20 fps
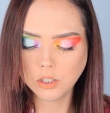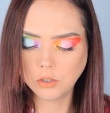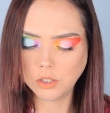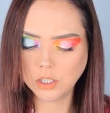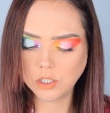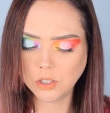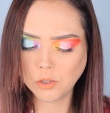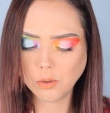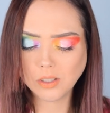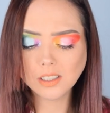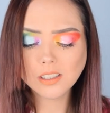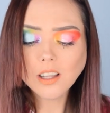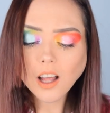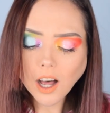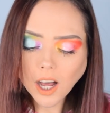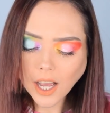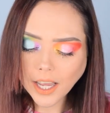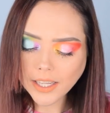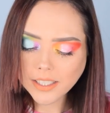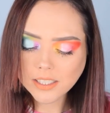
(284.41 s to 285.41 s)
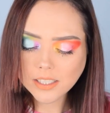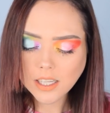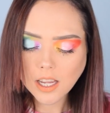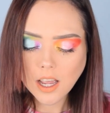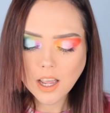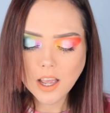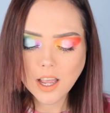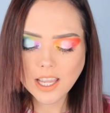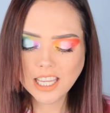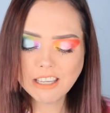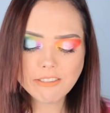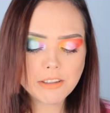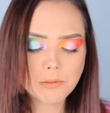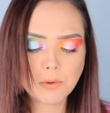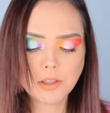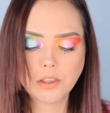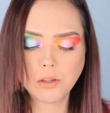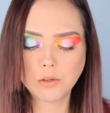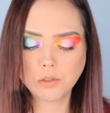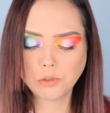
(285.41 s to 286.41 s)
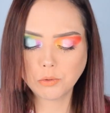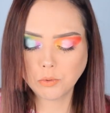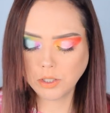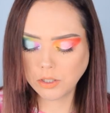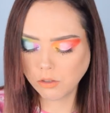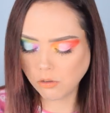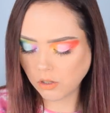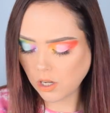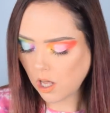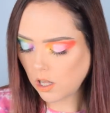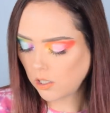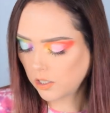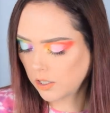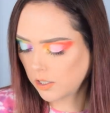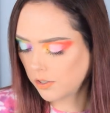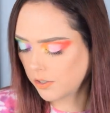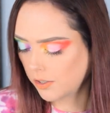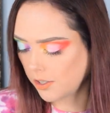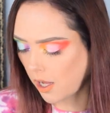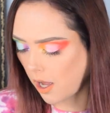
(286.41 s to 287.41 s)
You can do a lot, even with those 3 little colors.